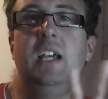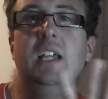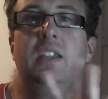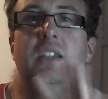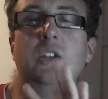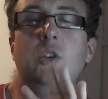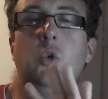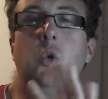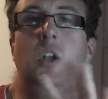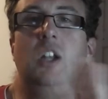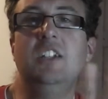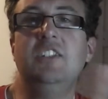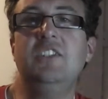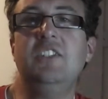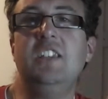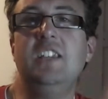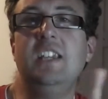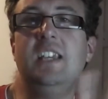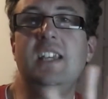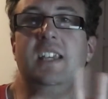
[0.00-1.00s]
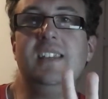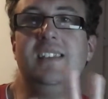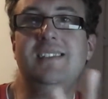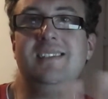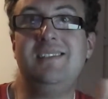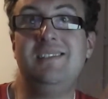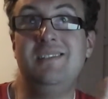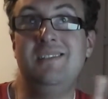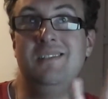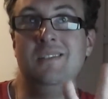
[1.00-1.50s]
the quality
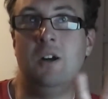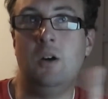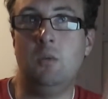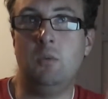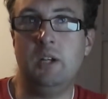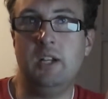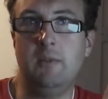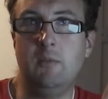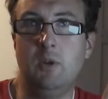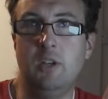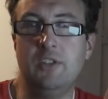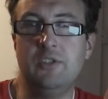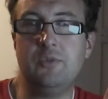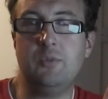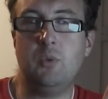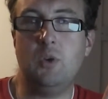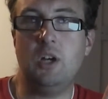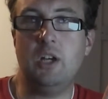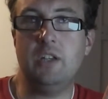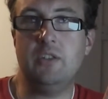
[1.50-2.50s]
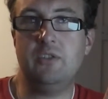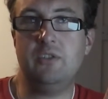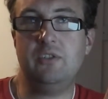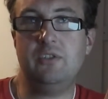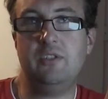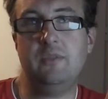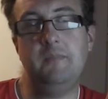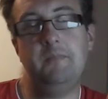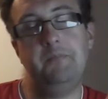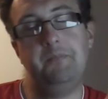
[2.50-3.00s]
is not what it once
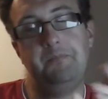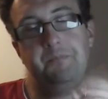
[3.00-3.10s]
was.